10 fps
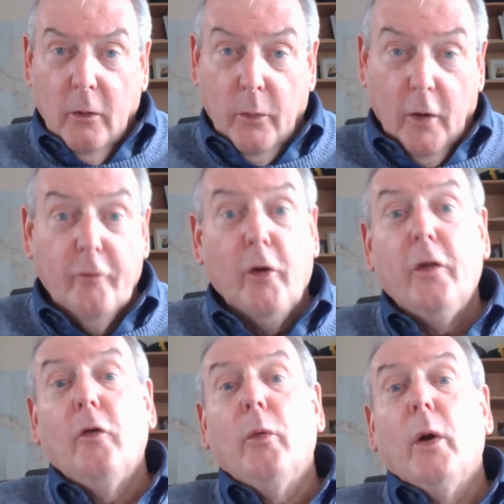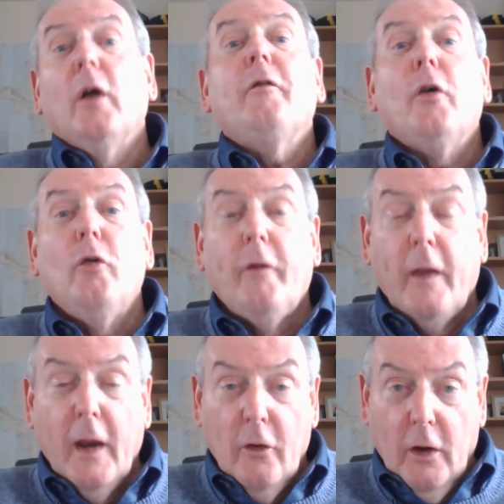wherever over
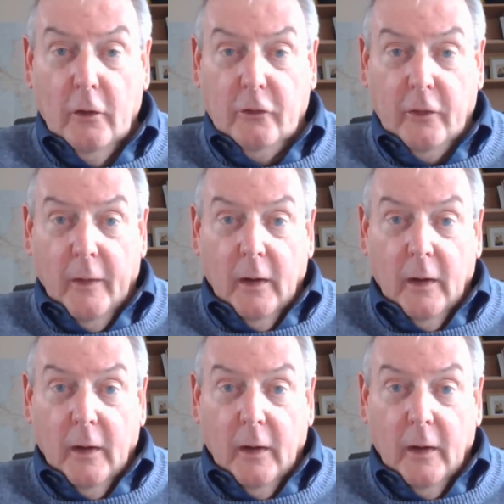there is,